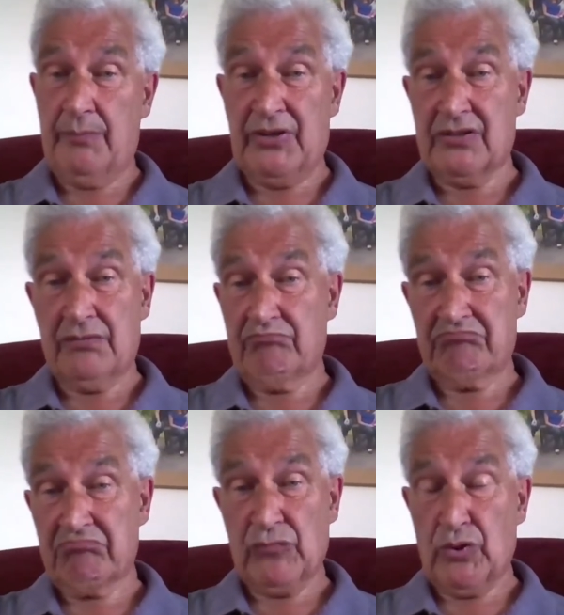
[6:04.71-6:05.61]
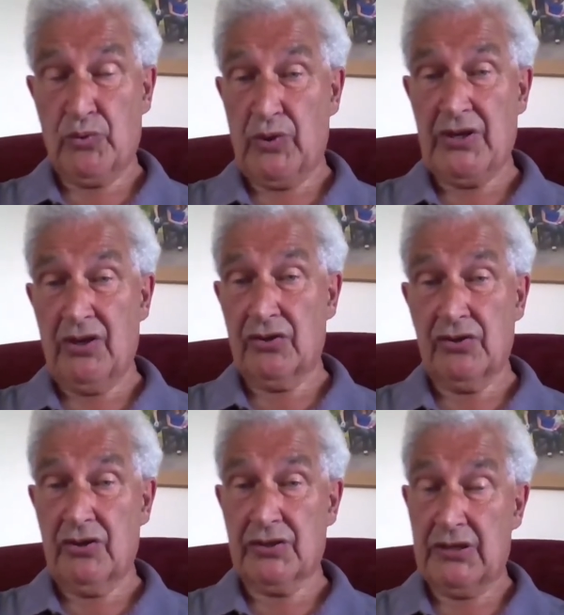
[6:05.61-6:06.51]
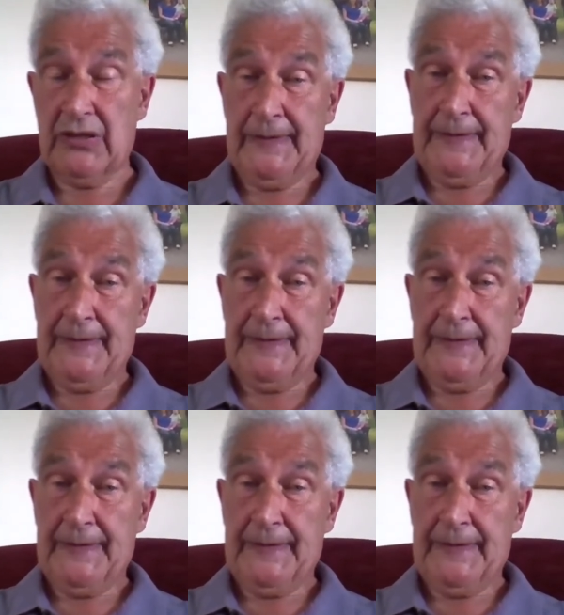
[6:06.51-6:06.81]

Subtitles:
but quite a lot, and